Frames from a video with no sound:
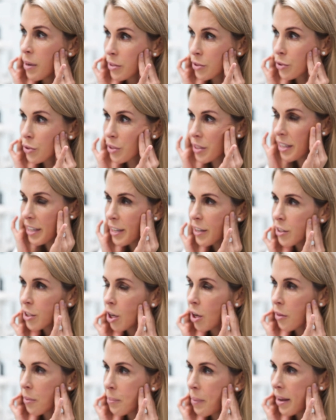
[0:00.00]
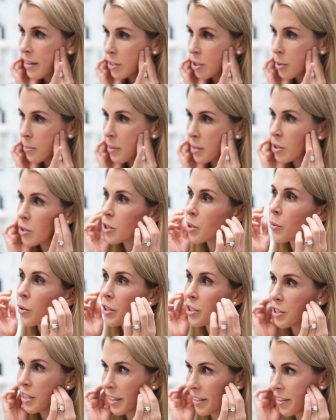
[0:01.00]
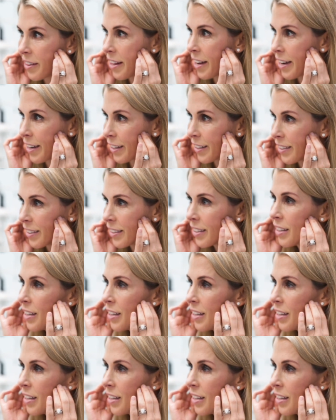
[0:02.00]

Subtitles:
muscles here. They're called the masseter muscles, so we'll inject there.